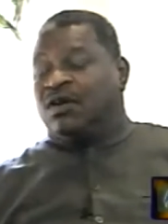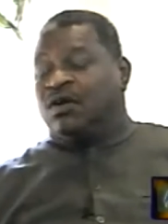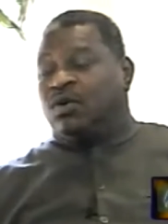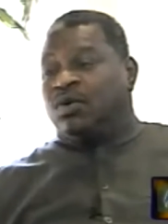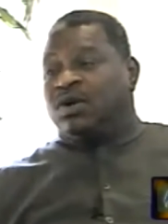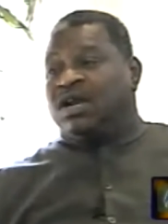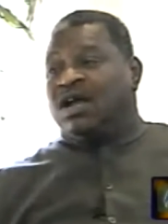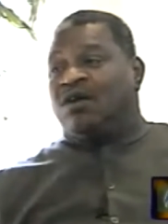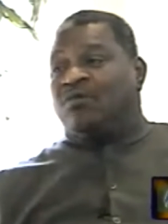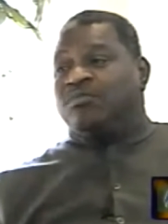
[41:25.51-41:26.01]

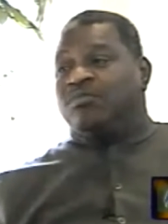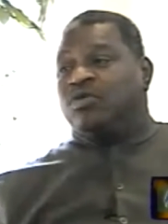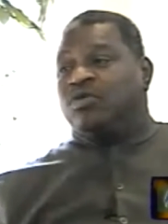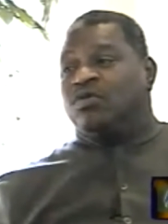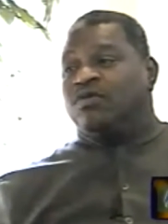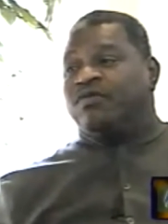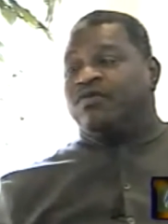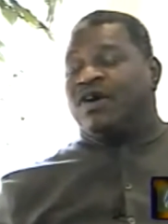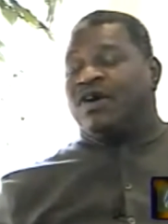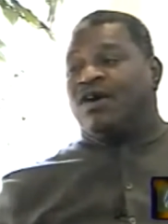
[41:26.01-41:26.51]
who now
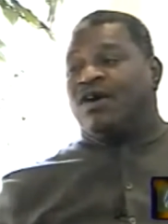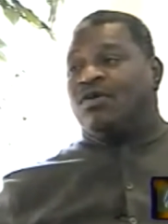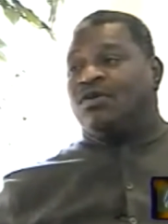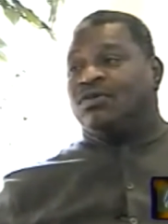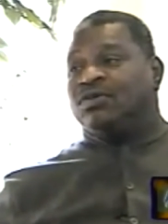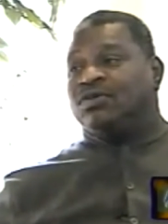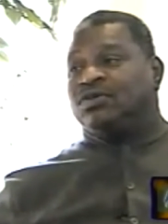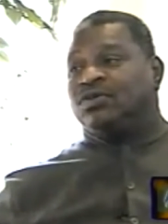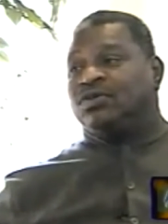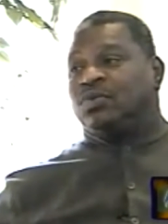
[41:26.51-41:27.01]
move
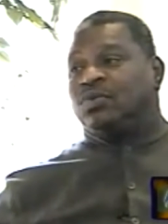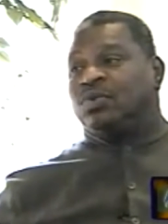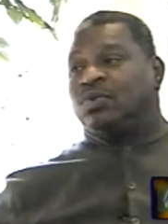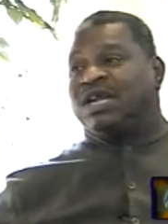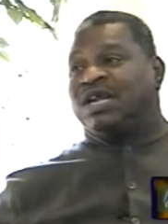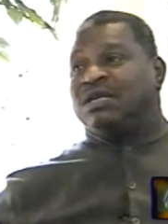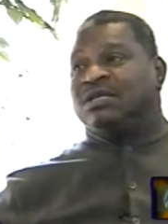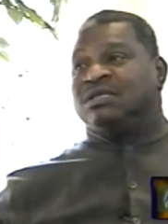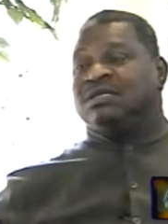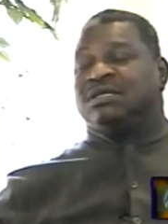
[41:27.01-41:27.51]
out to
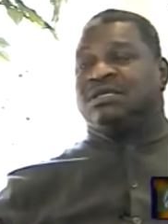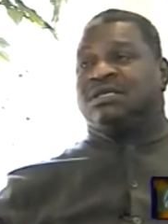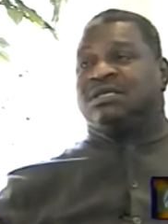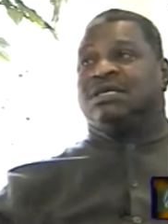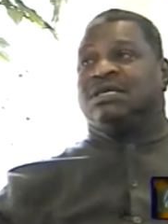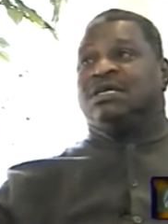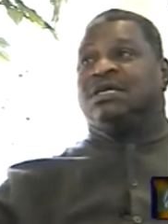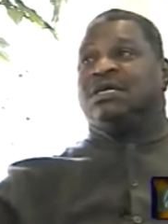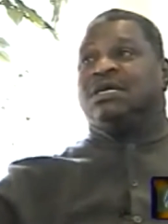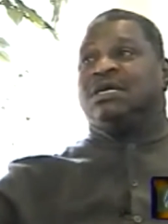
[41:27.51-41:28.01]

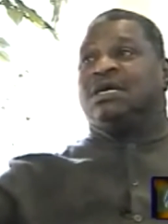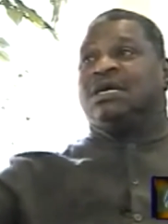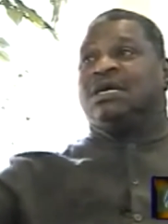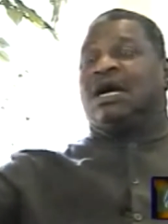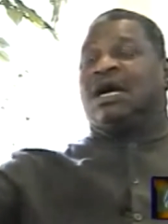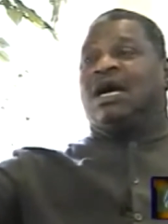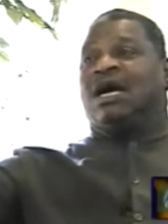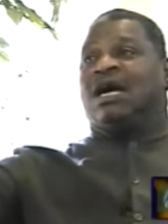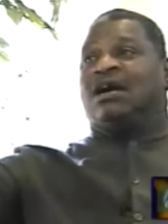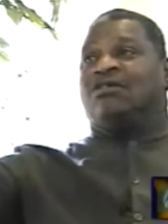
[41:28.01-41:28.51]
Windsor,
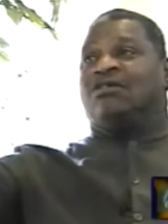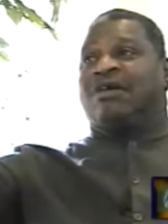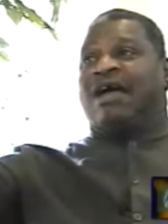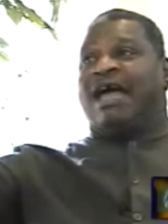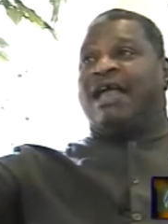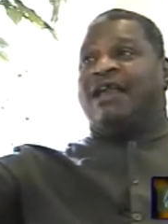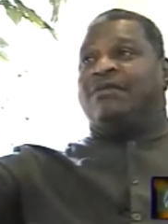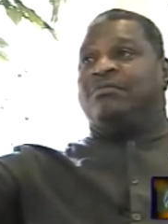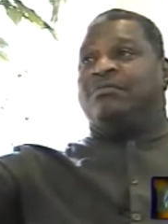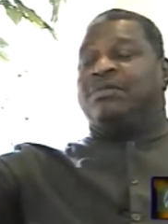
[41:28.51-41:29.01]
uh,
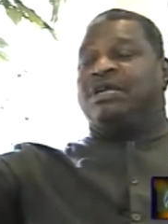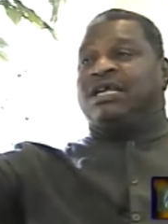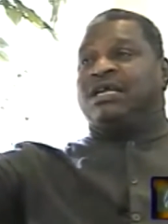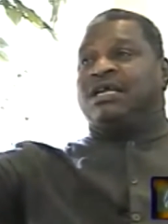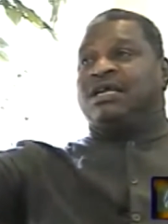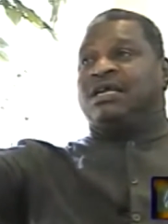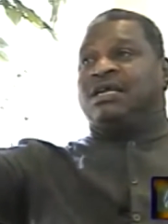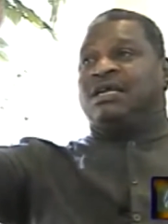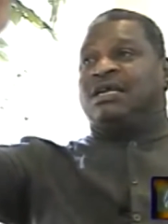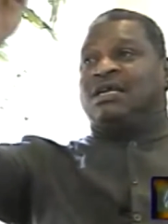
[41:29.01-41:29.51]

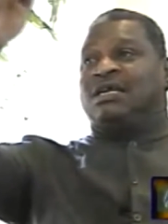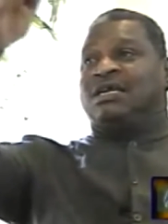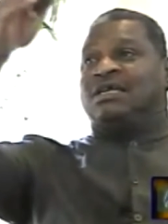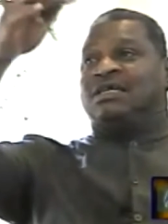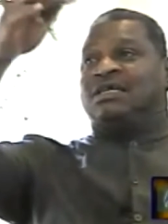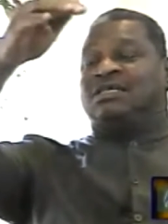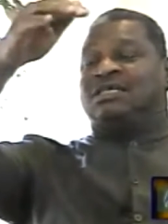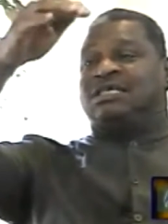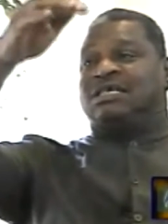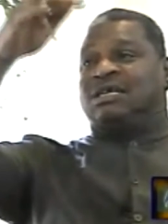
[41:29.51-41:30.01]
Granby,
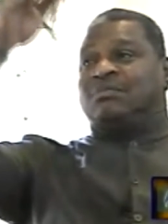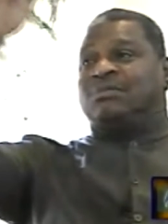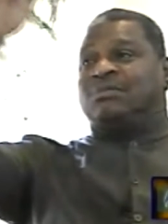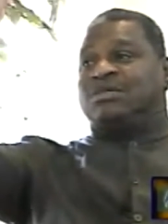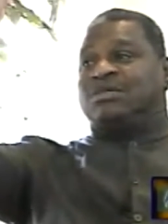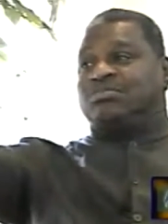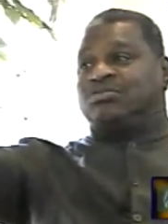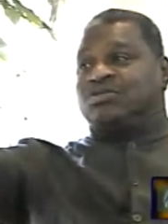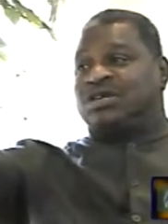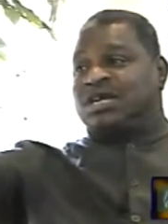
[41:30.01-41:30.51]
and
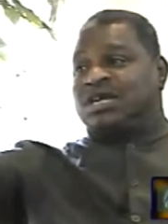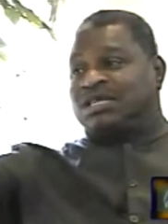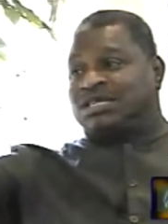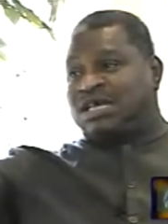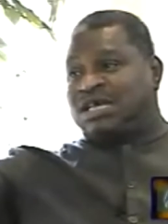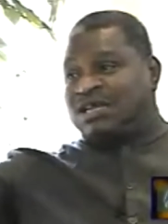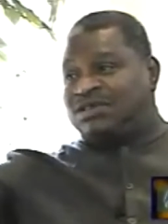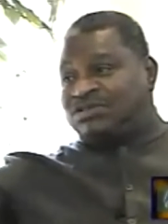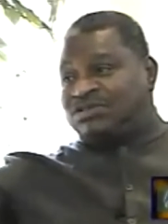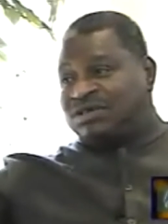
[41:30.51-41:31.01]
Simsbury,
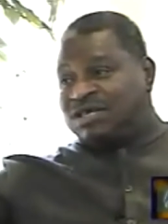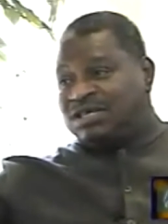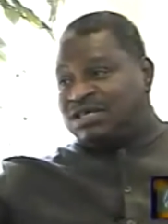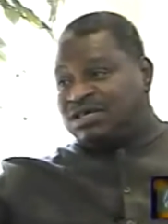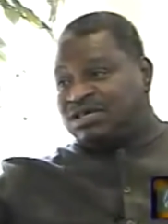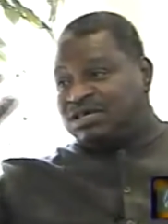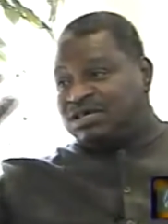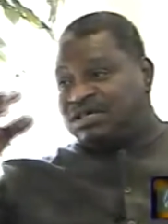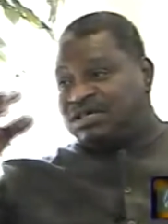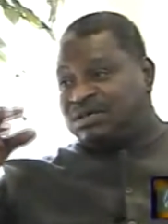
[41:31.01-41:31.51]
etc.,
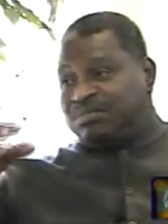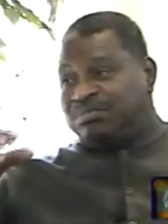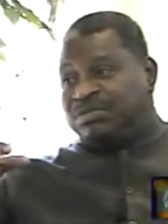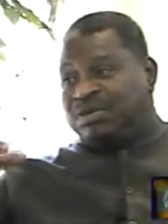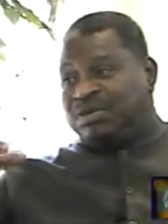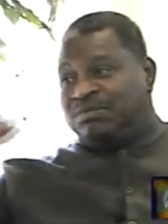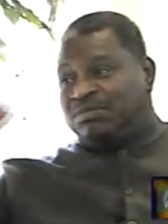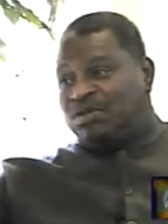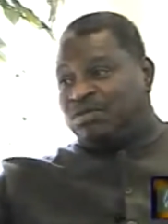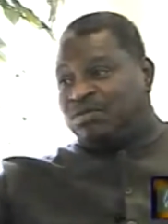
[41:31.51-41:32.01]
into the
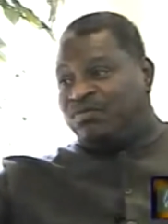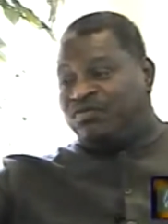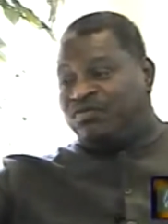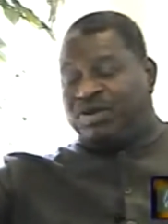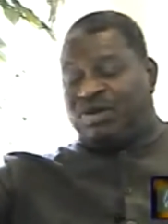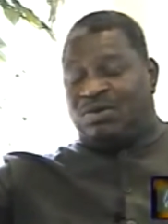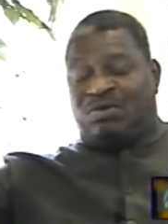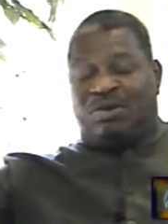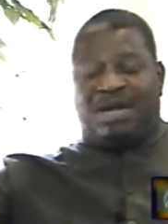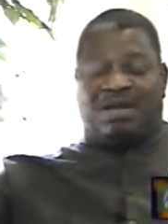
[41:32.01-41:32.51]
suburb
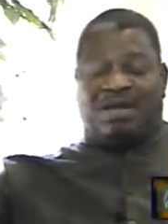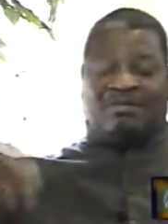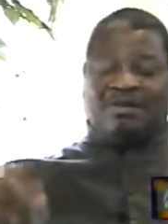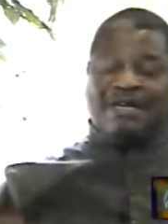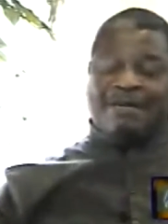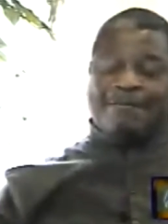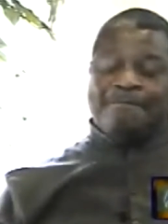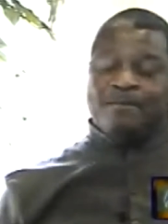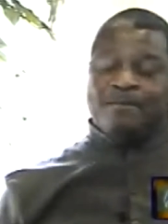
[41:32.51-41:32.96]
Bloomfield, wherever.